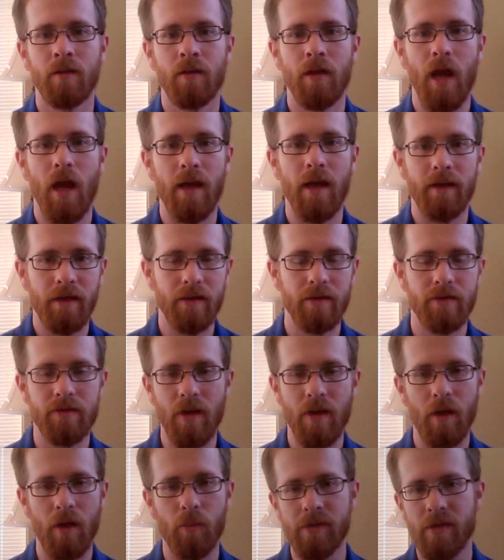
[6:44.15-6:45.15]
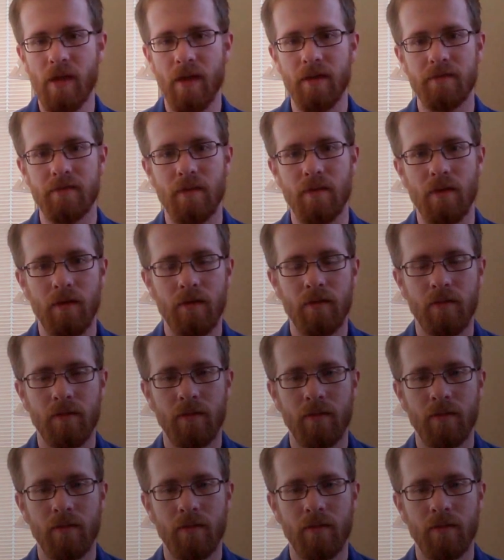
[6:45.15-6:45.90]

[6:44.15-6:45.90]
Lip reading: And here's how we tested it.